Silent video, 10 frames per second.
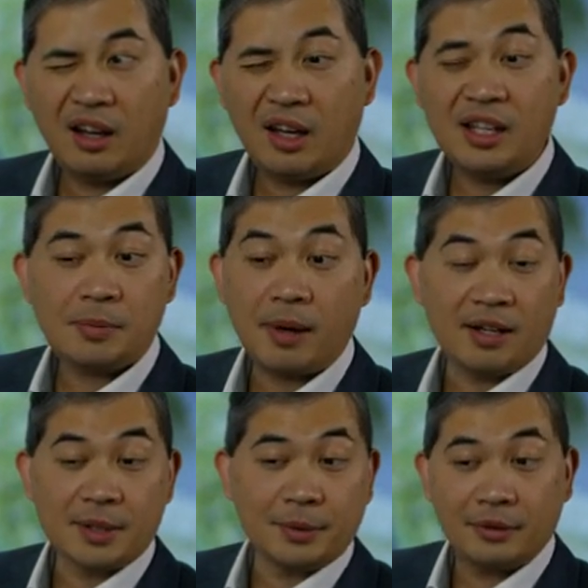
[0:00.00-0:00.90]
It's
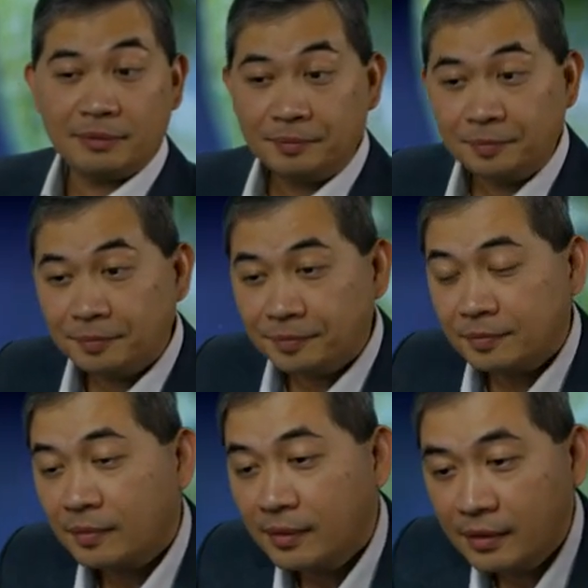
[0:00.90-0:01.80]
possible.
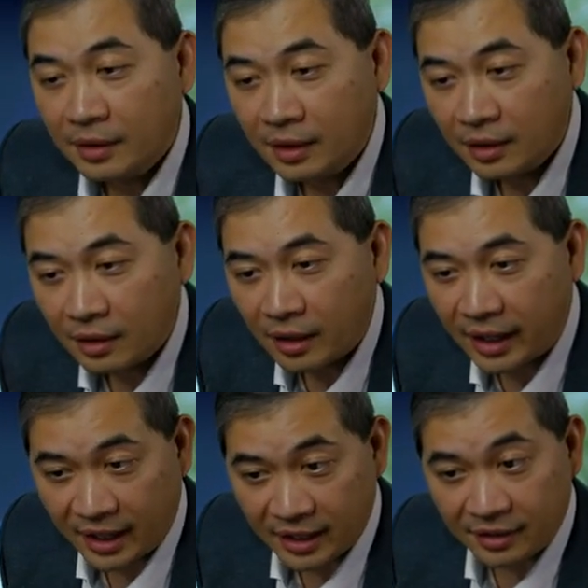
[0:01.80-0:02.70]

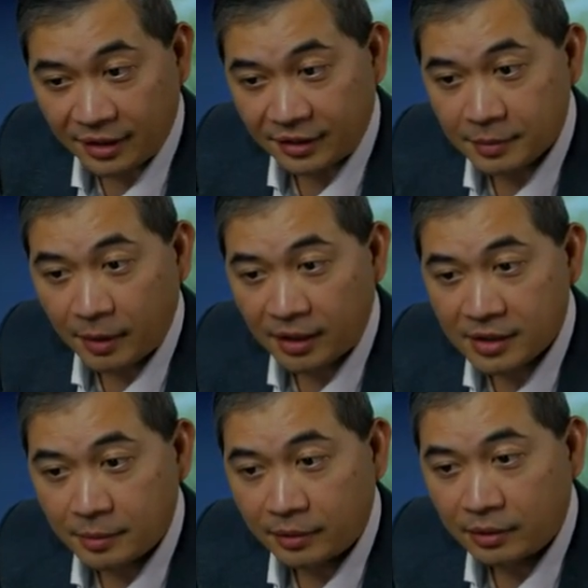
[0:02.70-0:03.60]
Anything is
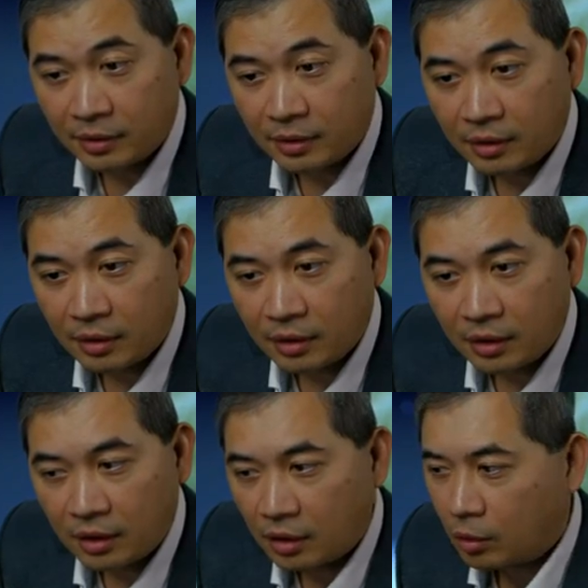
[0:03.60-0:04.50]
possible.
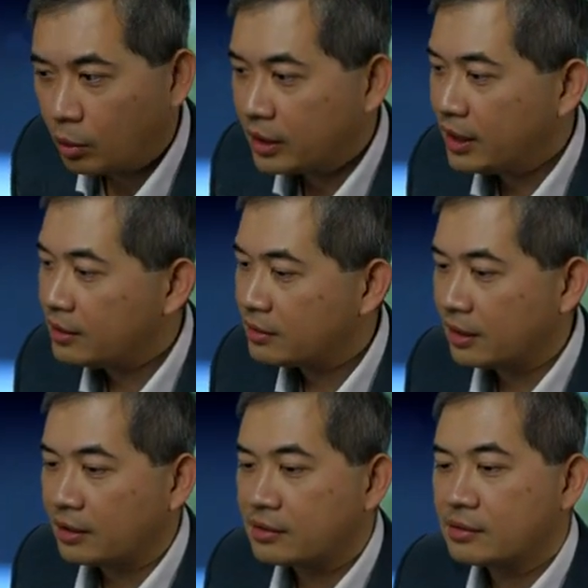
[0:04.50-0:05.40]

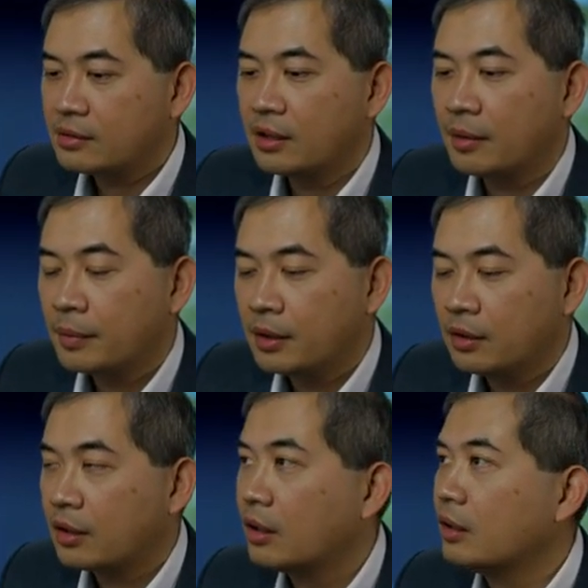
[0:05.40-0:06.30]
186. I'm going to
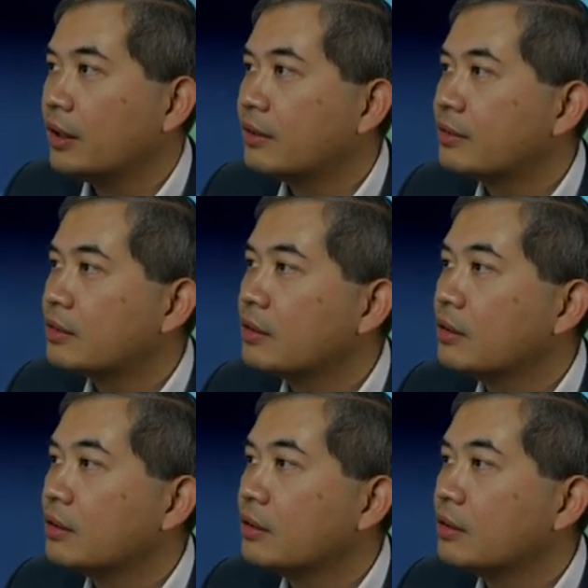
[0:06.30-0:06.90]
look at a list.